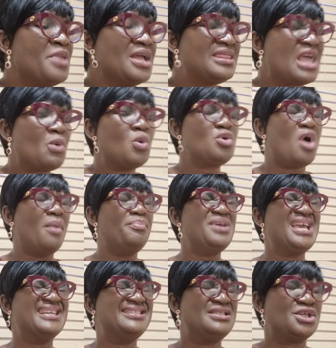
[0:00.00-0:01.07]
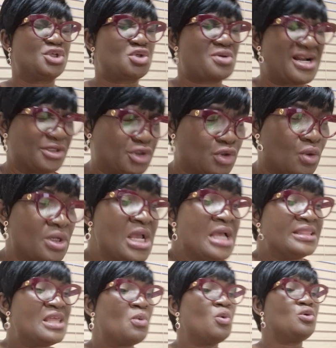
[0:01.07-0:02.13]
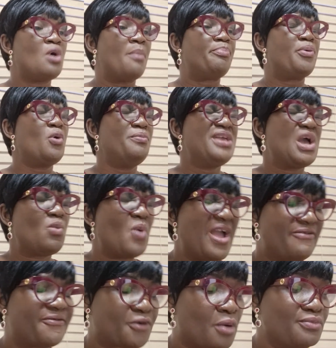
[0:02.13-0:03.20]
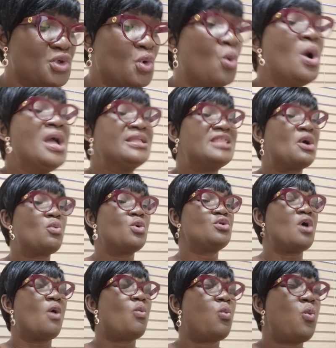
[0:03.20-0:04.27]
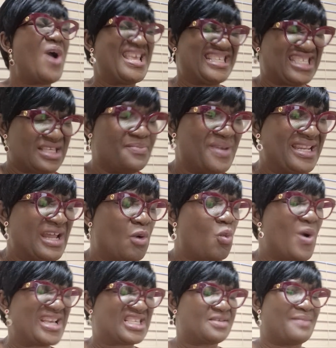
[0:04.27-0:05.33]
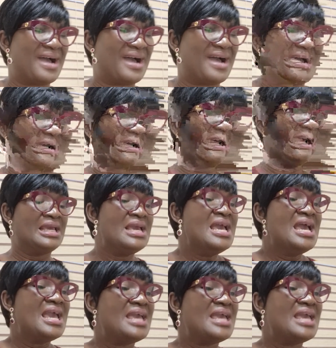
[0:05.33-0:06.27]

They will not be a distraction. They will not pull me away from you. They will not waste me, not waste my destiny.